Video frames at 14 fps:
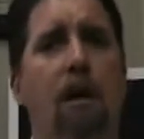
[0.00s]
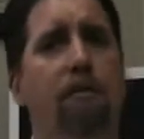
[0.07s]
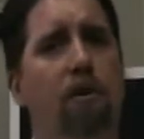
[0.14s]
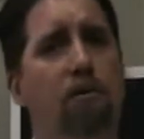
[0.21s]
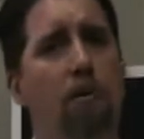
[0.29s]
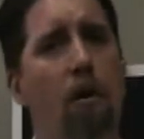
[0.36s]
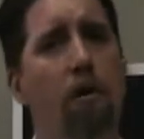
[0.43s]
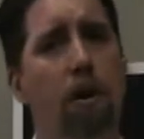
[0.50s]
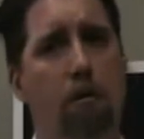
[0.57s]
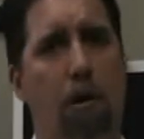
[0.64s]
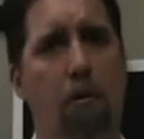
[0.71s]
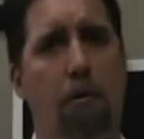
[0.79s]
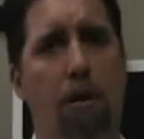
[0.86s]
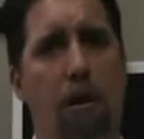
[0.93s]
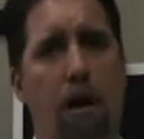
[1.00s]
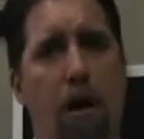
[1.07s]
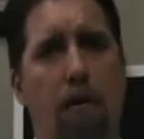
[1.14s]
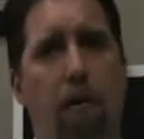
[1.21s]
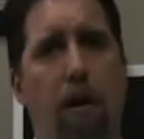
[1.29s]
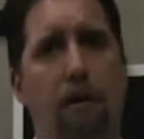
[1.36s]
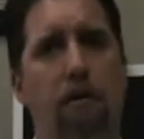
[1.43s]
If you don't agree with the
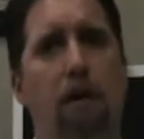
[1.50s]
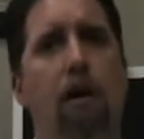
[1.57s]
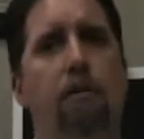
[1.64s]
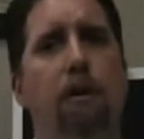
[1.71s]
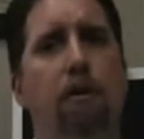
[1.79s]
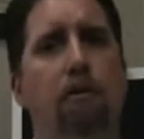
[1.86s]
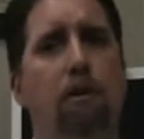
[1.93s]
IRS, then